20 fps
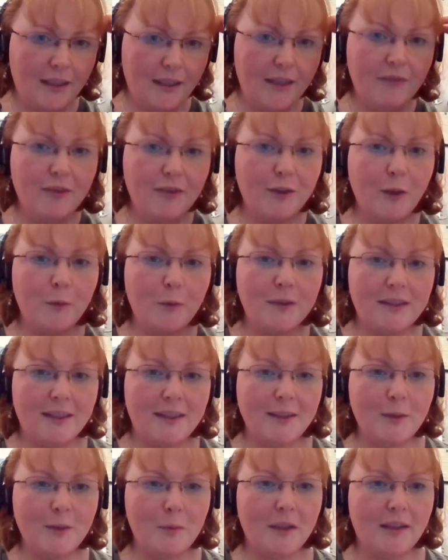even though it
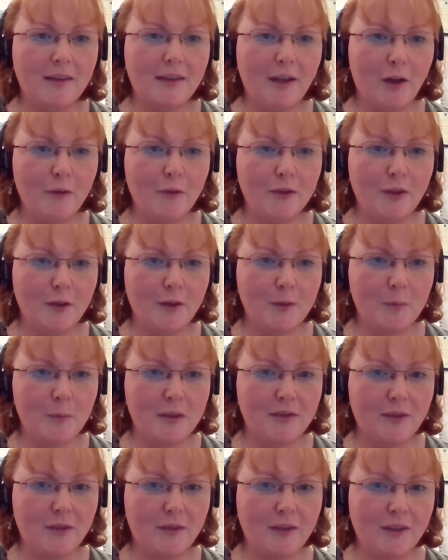sits within the Irish
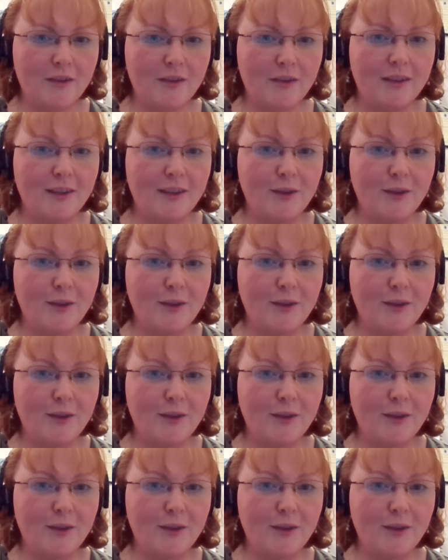Hospice Foundation,